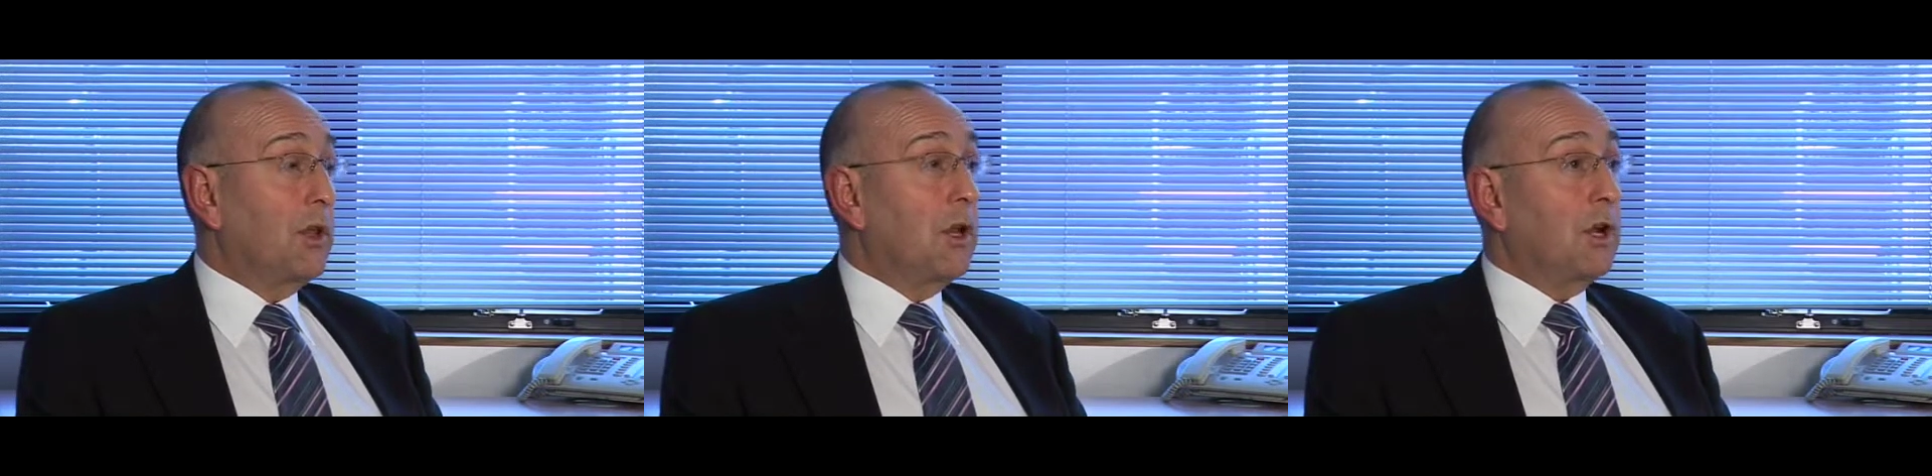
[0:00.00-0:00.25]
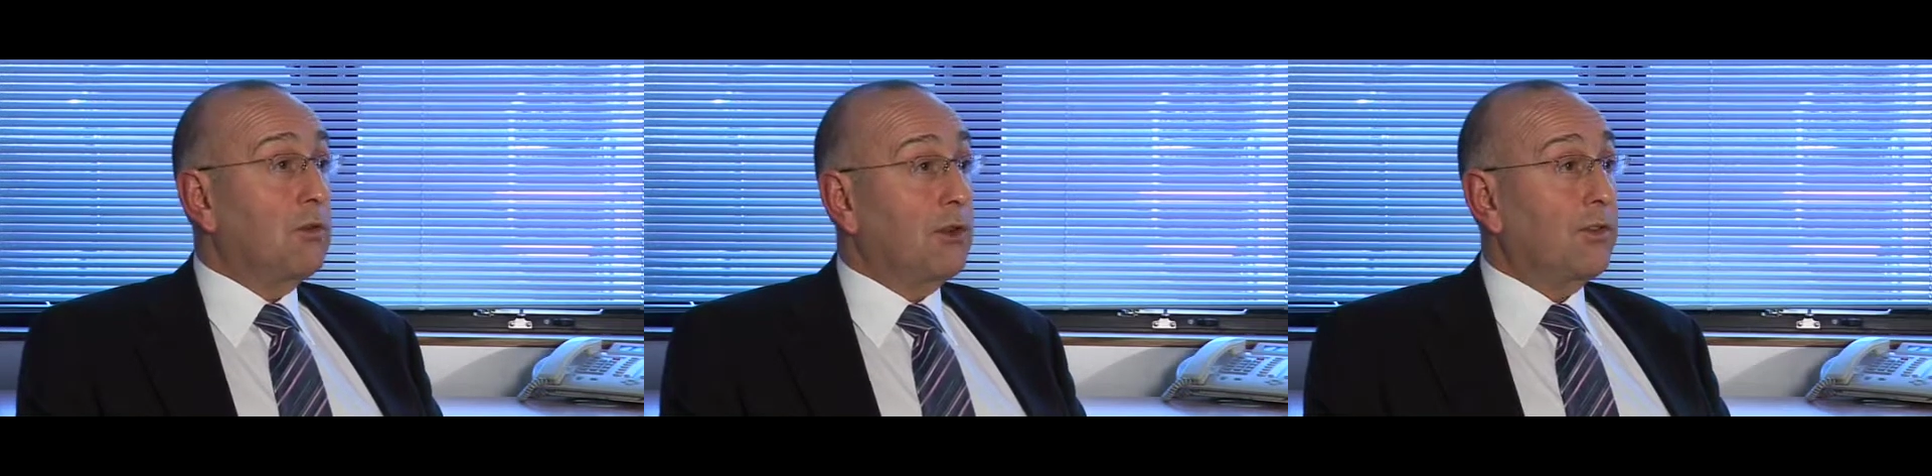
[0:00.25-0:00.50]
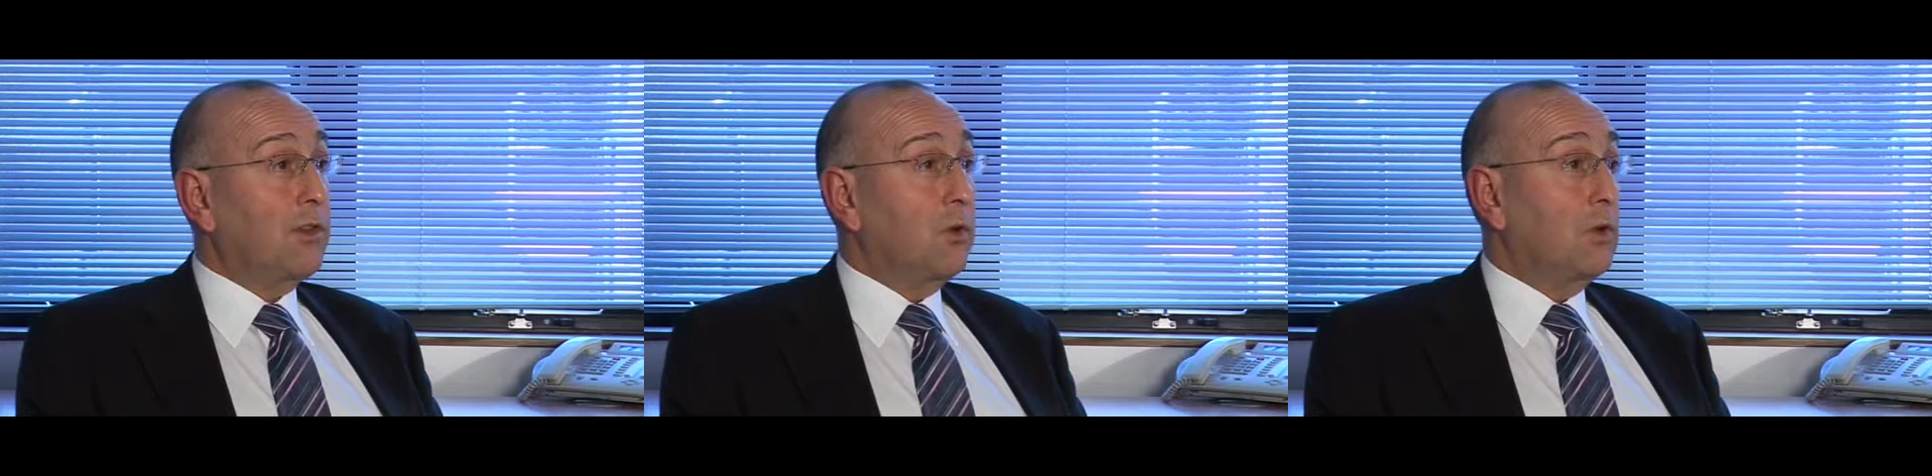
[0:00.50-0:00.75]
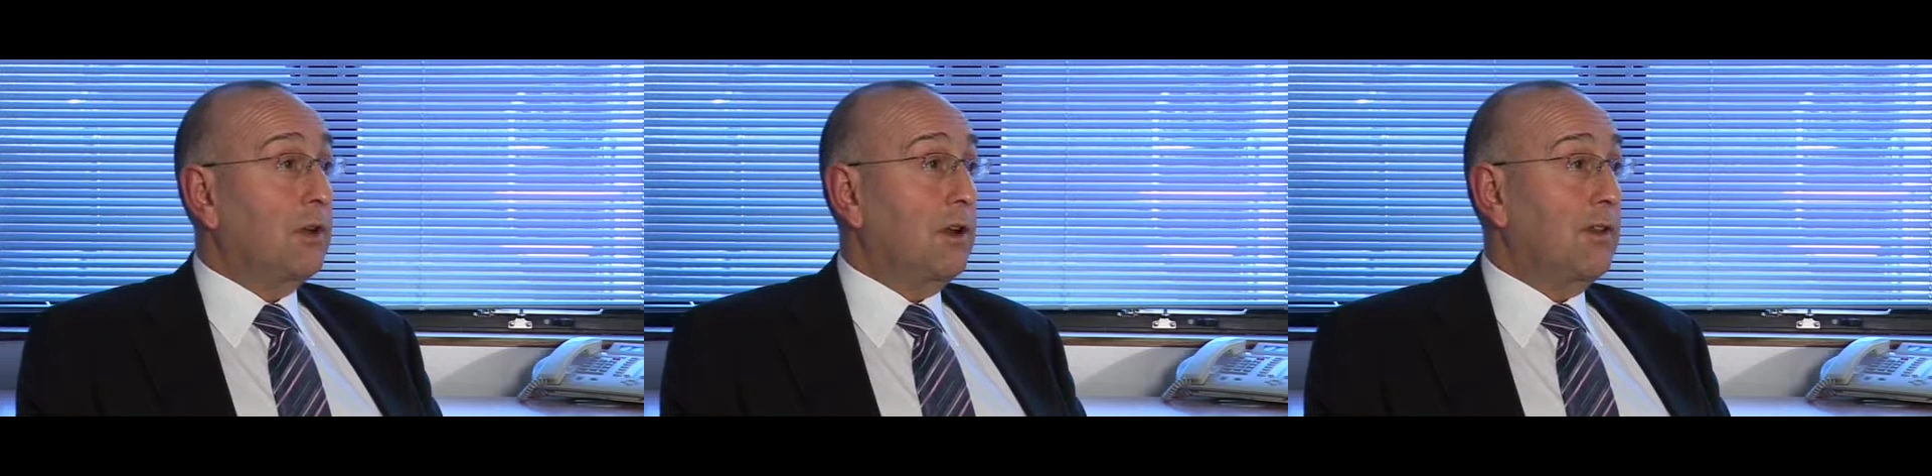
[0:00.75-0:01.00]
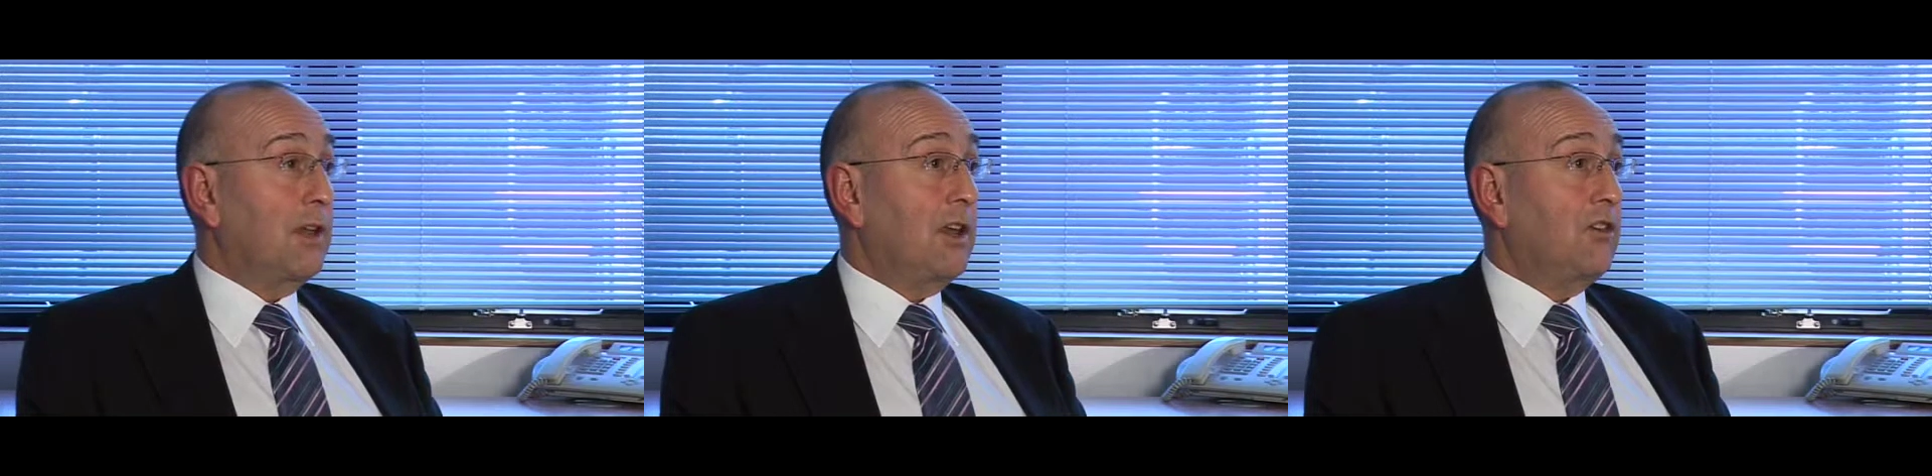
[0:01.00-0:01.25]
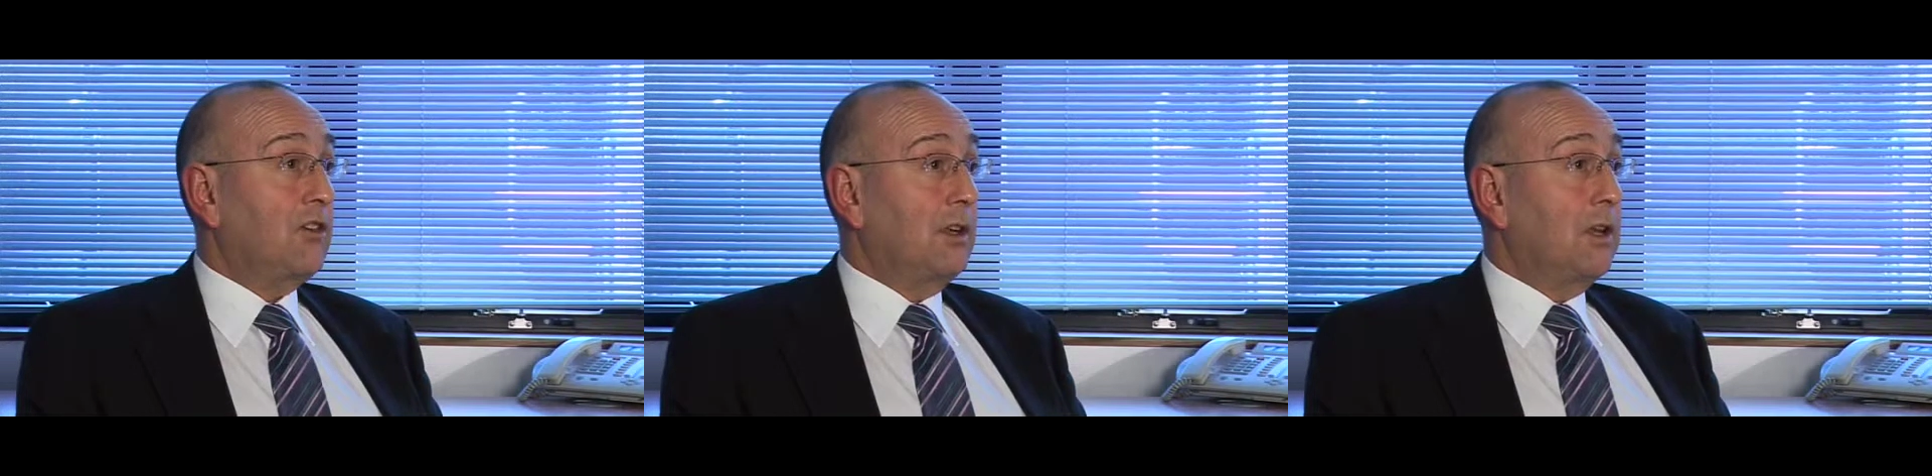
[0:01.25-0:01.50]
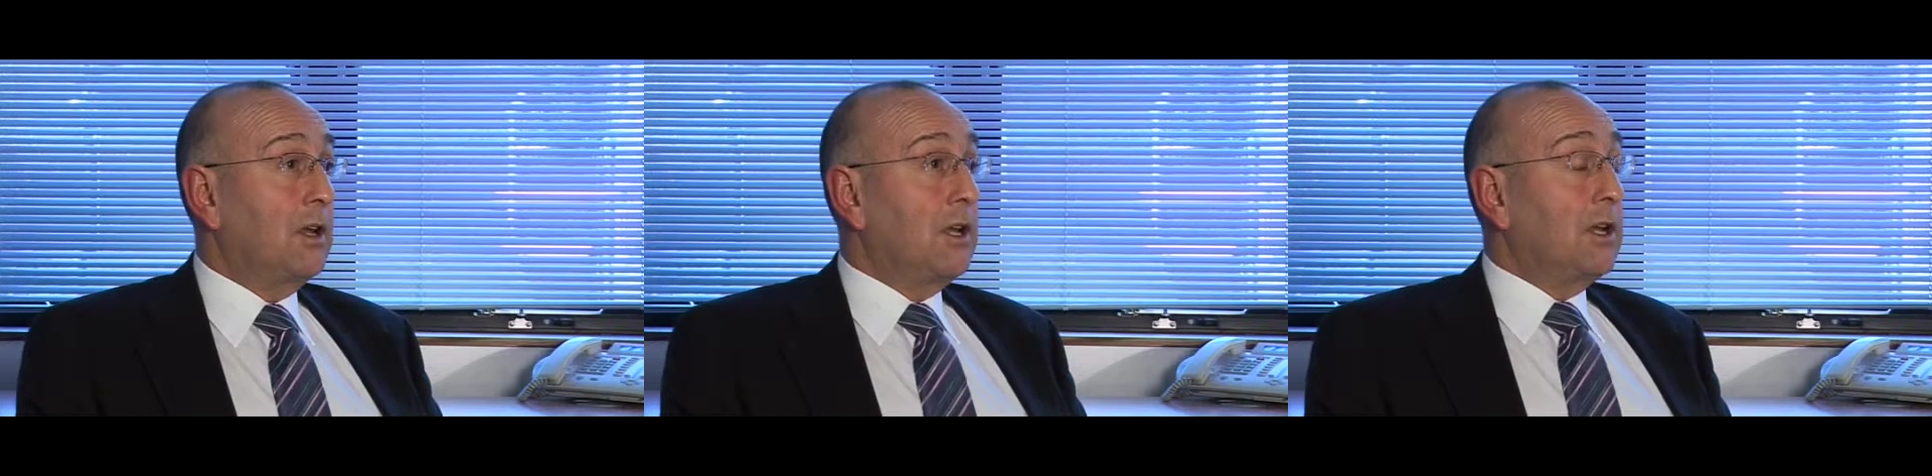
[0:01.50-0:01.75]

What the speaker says: across the organisation.